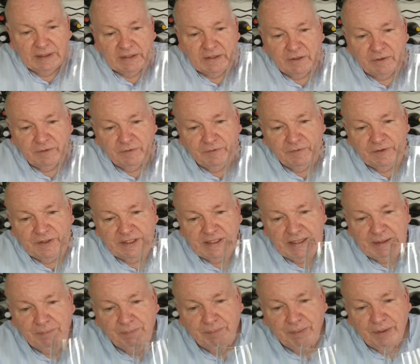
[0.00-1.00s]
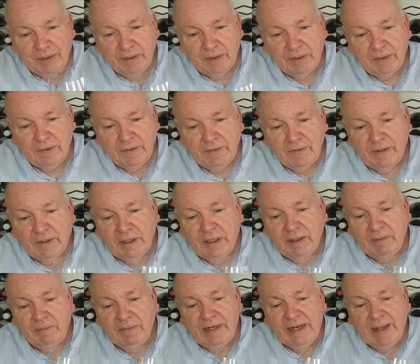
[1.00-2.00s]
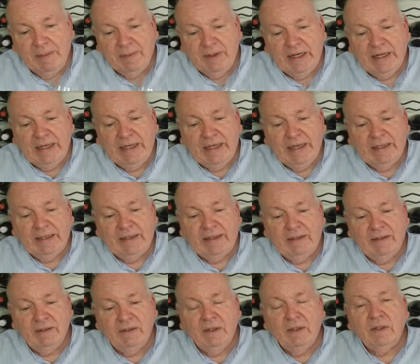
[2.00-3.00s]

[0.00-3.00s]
sort of deep lemony colour.